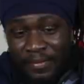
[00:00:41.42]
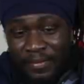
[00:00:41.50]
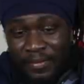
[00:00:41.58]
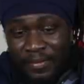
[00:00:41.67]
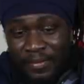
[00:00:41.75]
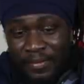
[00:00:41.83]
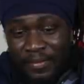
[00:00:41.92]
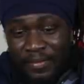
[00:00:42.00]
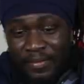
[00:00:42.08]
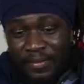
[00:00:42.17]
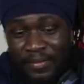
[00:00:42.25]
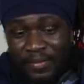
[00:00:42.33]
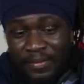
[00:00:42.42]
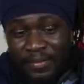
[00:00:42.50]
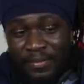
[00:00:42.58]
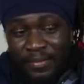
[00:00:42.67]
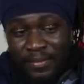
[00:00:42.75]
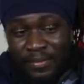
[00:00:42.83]

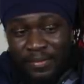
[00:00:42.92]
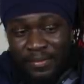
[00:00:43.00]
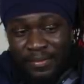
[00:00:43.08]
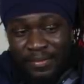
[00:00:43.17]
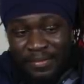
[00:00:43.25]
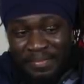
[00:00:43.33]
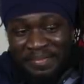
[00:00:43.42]
(silent)